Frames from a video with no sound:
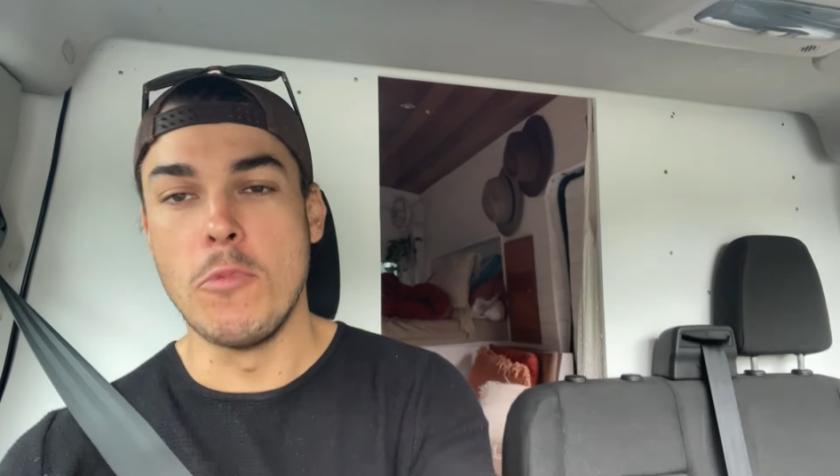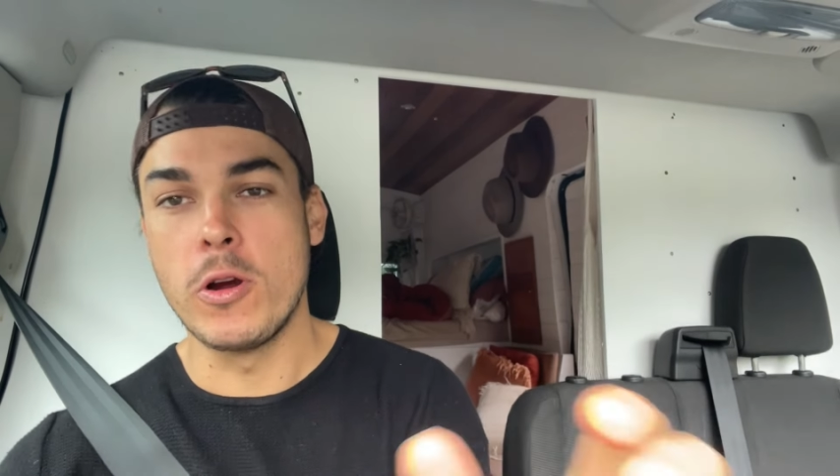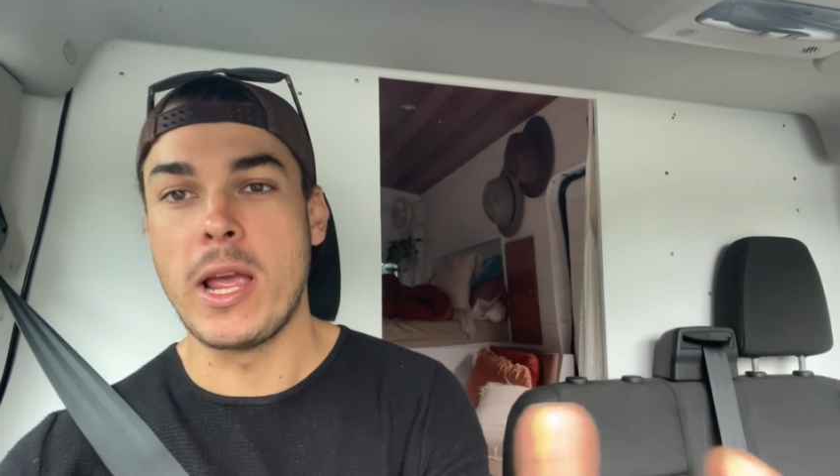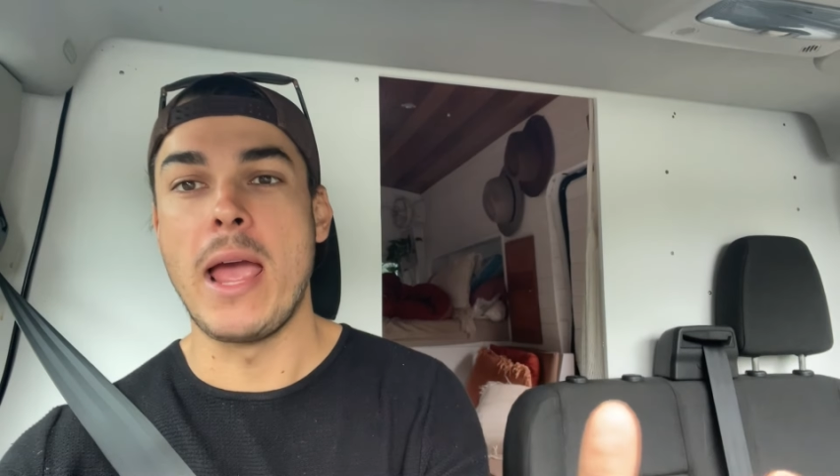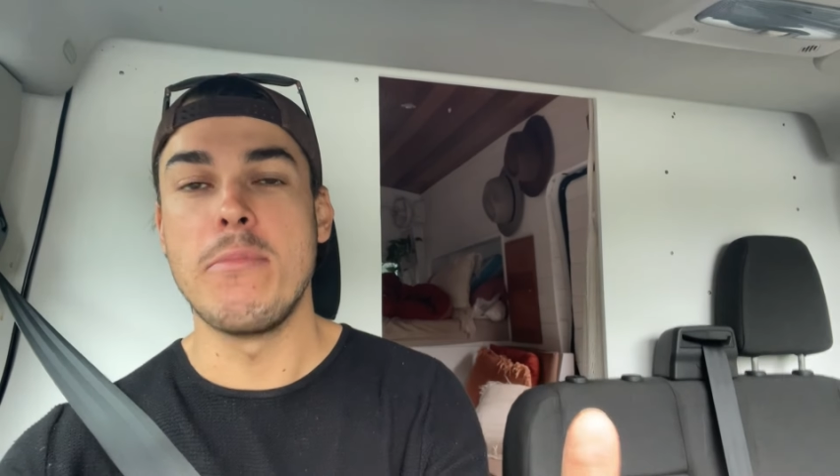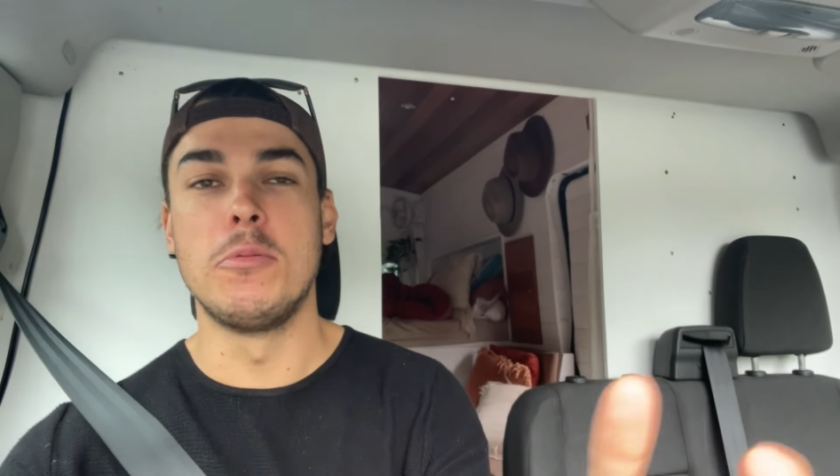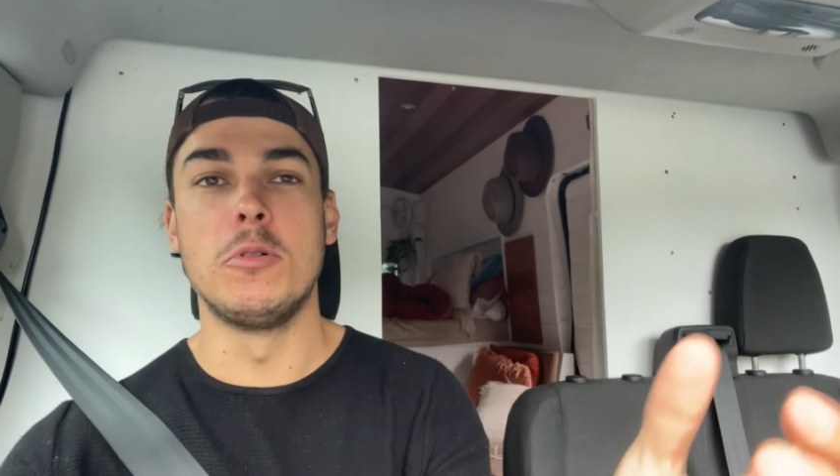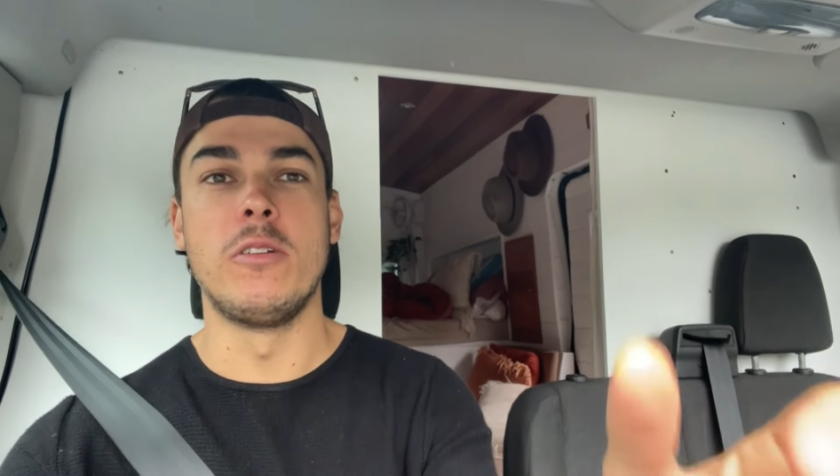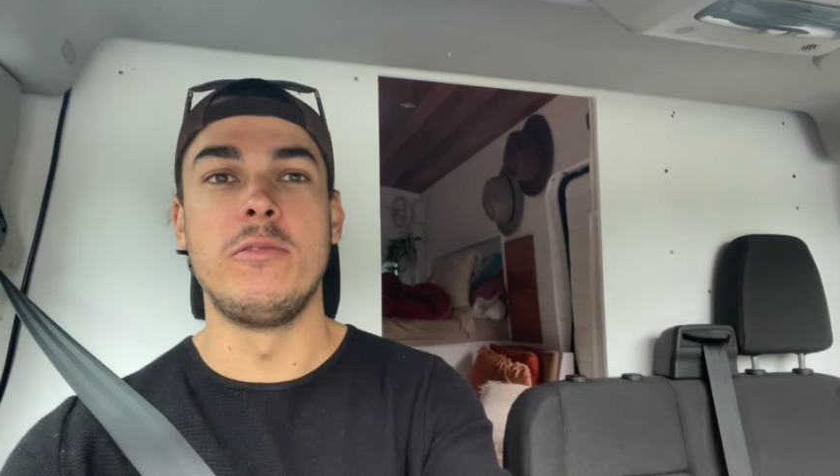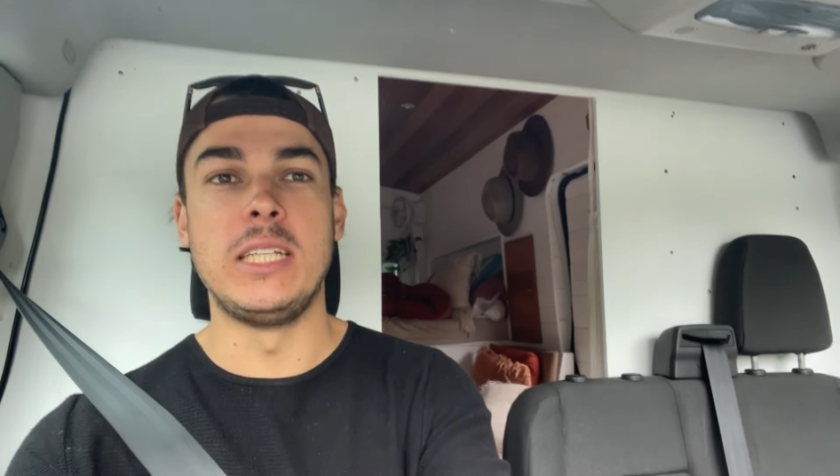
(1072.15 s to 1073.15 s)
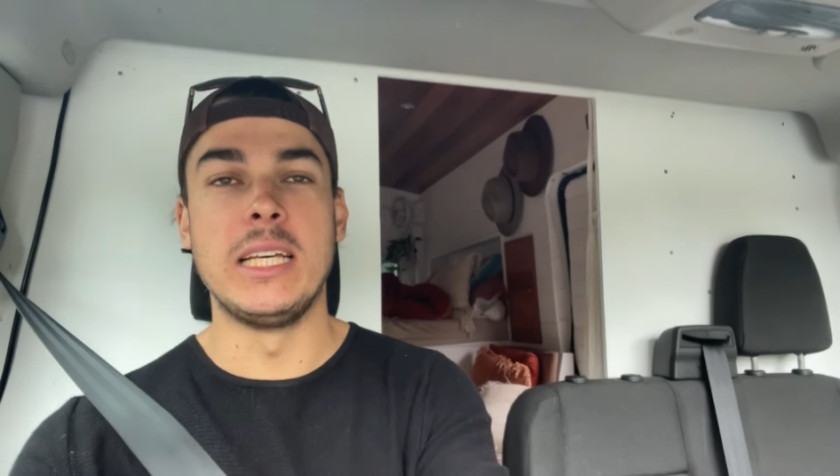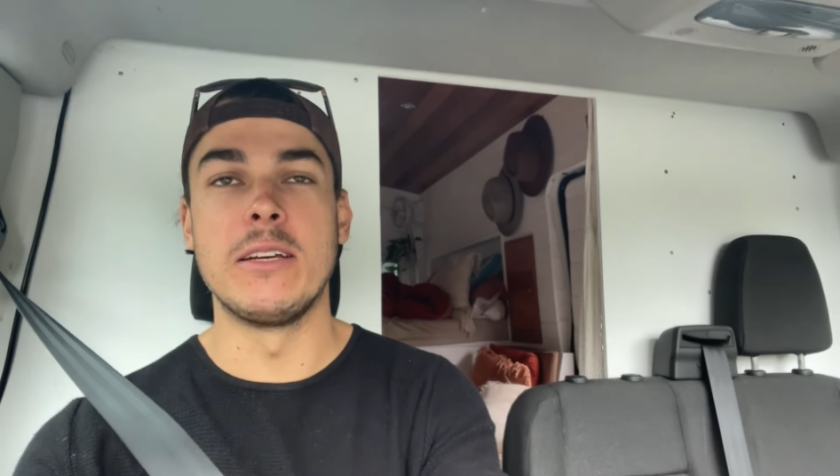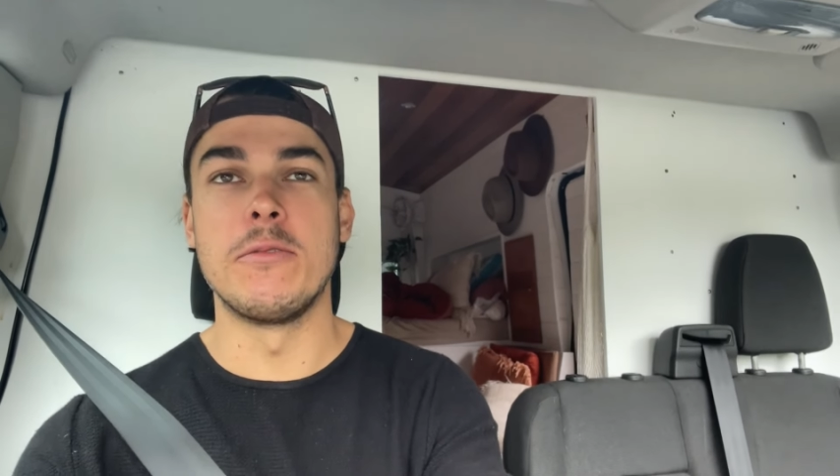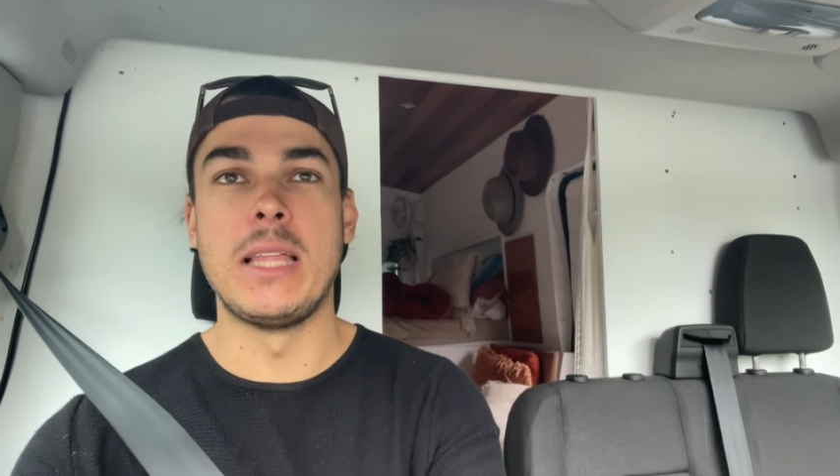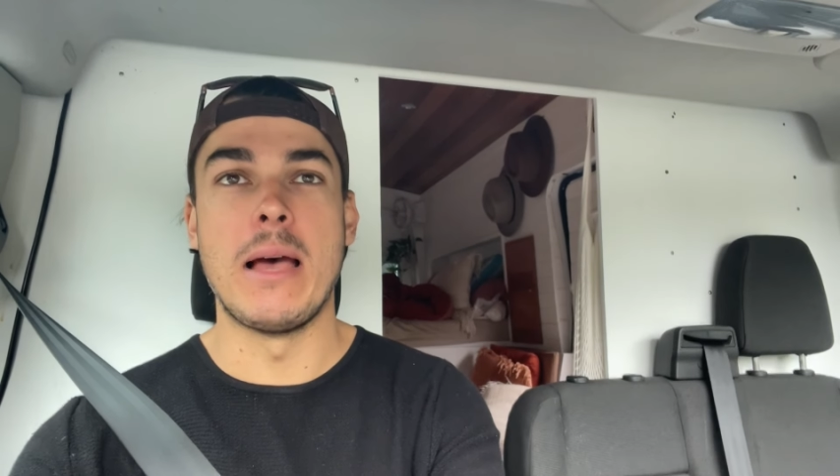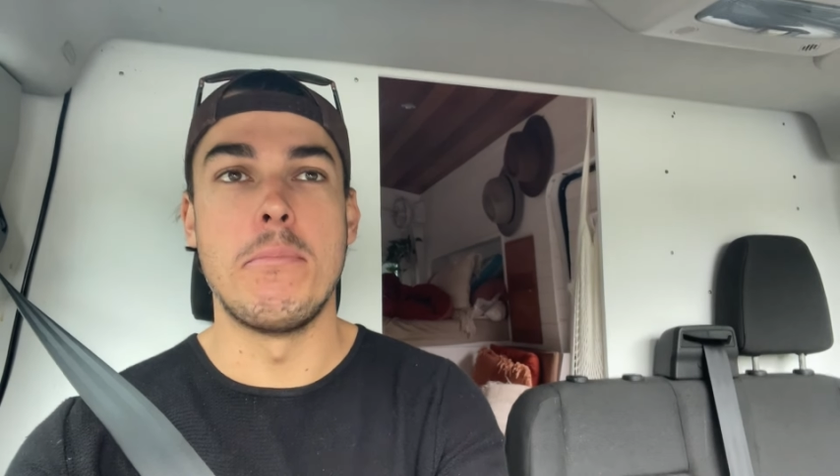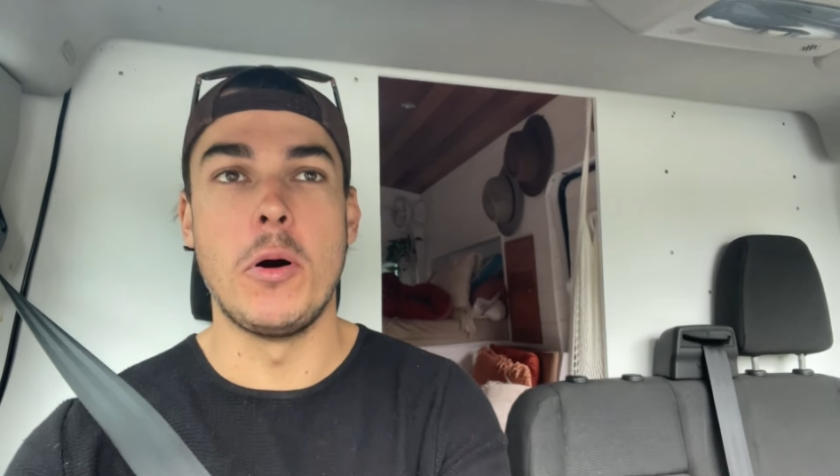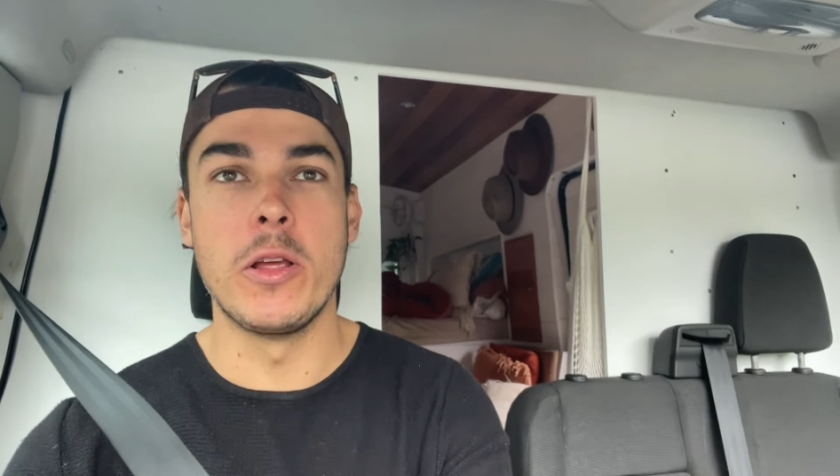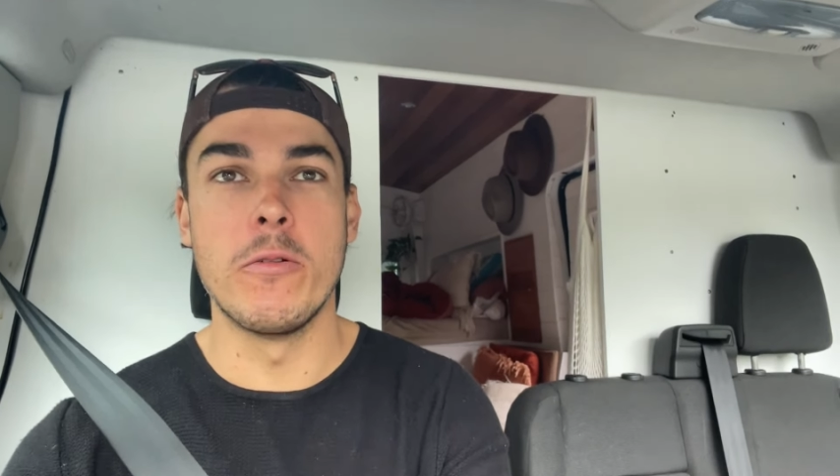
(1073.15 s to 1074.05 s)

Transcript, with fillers: more capable of dealing with that body